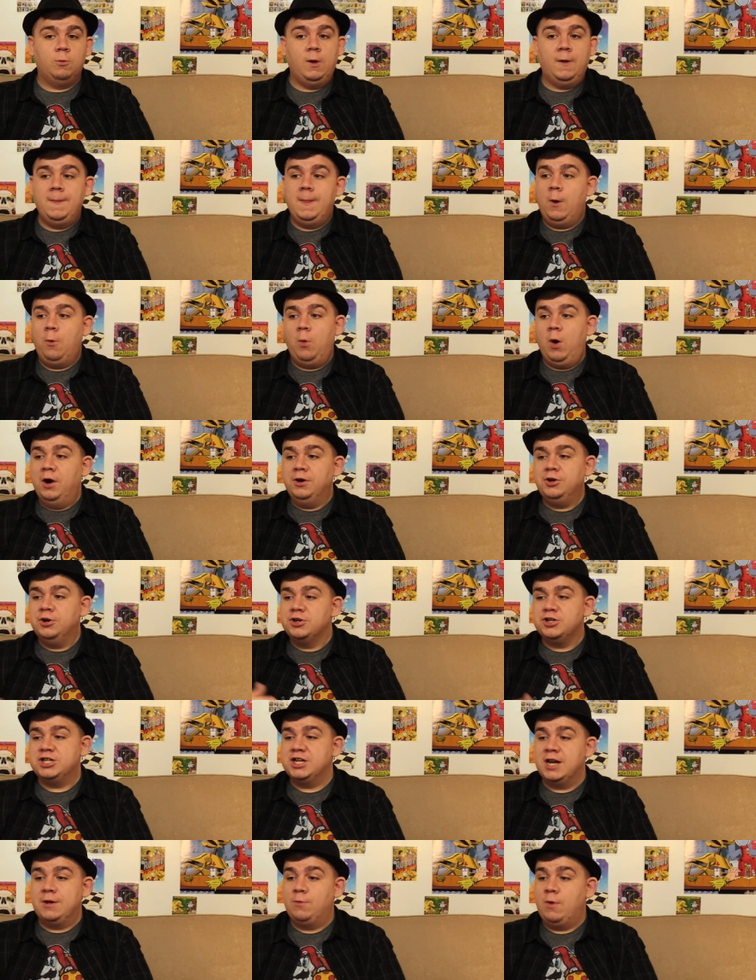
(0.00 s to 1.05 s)
Well, no wonder
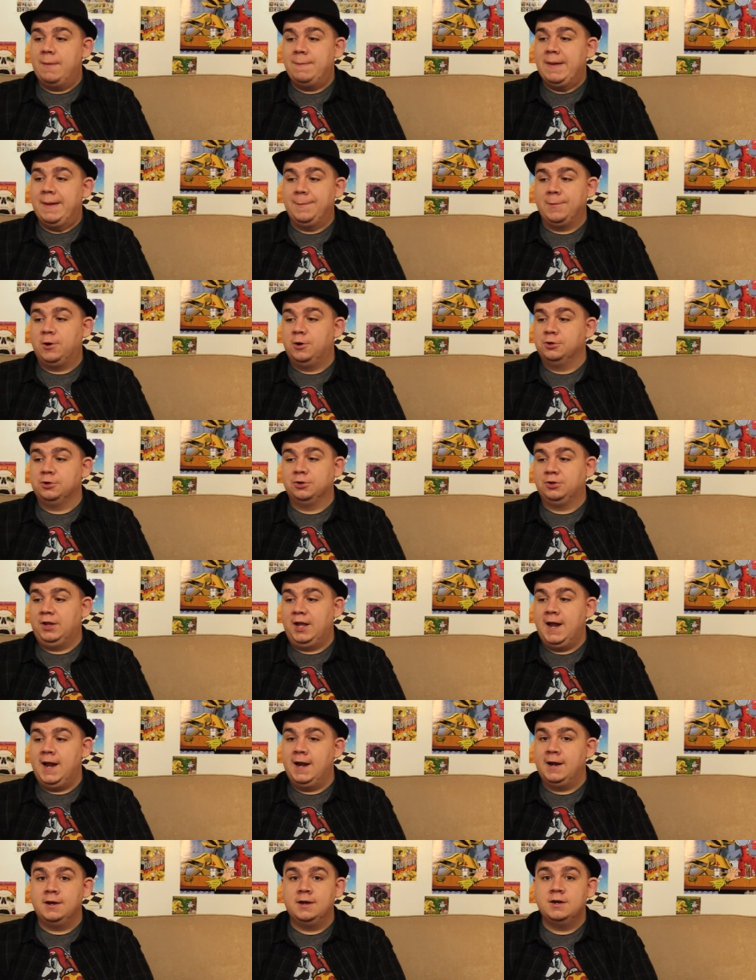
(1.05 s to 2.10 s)
she didn't want people on her
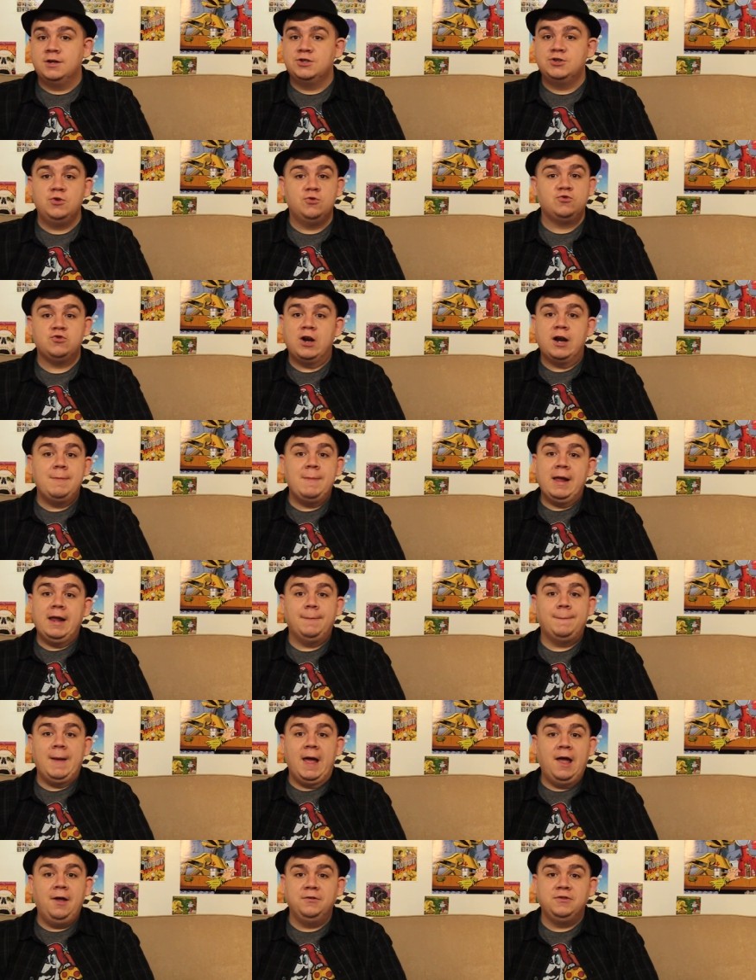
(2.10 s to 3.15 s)
land. She was trying to make a
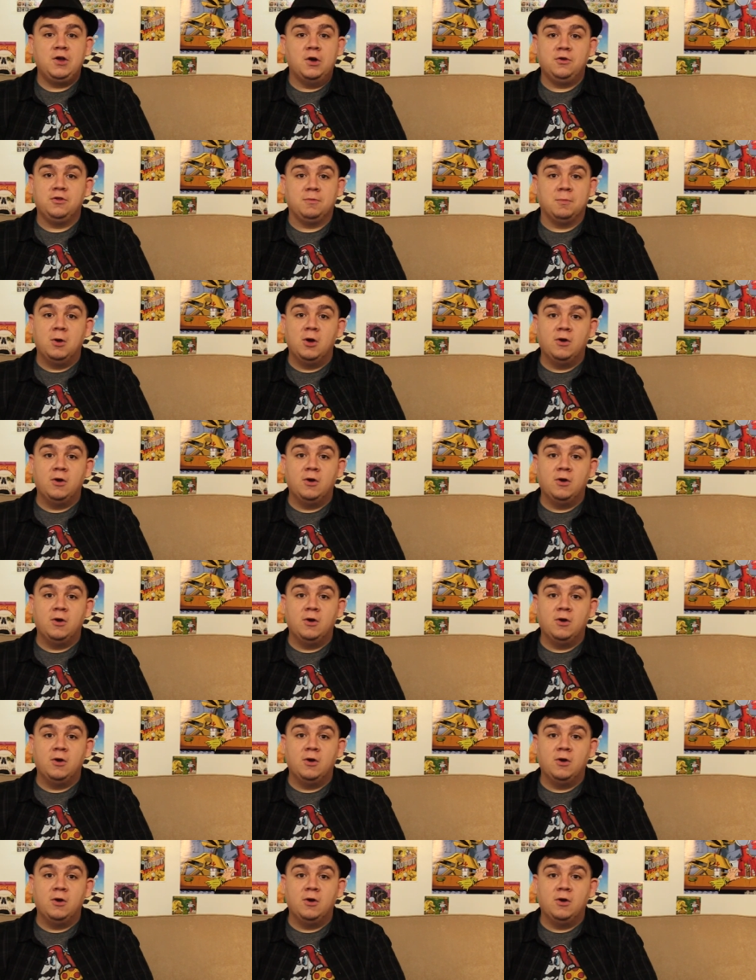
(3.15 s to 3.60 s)
Battletoads